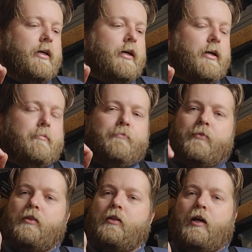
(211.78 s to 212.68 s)

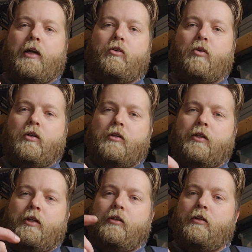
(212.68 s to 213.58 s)
High
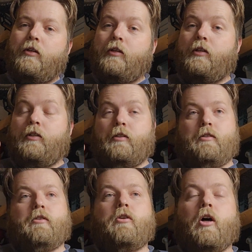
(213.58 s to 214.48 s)
quality.
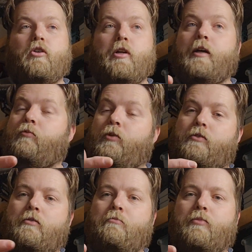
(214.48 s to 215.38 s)
Contract
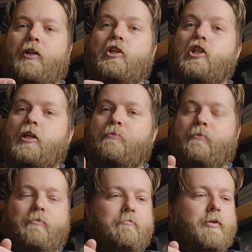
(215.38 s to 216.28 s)
was pretty cheap.
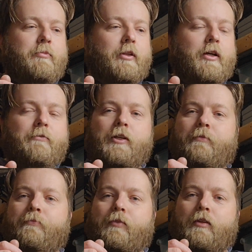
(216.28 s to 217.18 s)
People loved
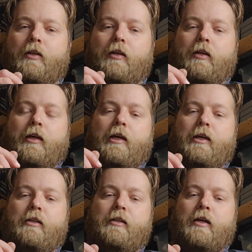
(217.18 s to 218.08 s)
it,
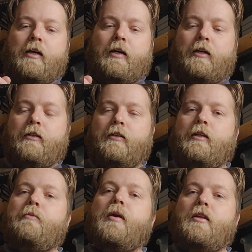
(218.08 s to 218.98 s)
and
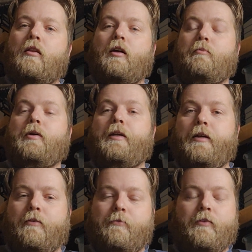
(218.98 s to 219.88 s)
he made a lot of money
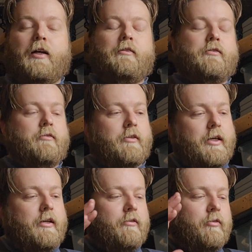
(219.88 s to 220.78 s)
off of that. So
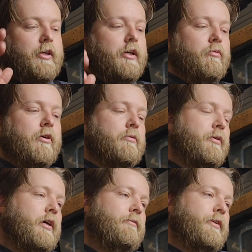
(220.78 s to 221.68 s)
yeah, okay, war
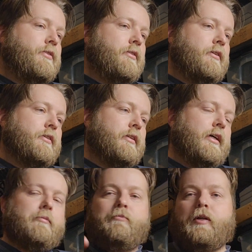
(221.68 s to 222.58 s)
profits, things like
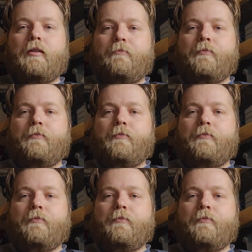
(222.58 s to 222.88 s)
that. But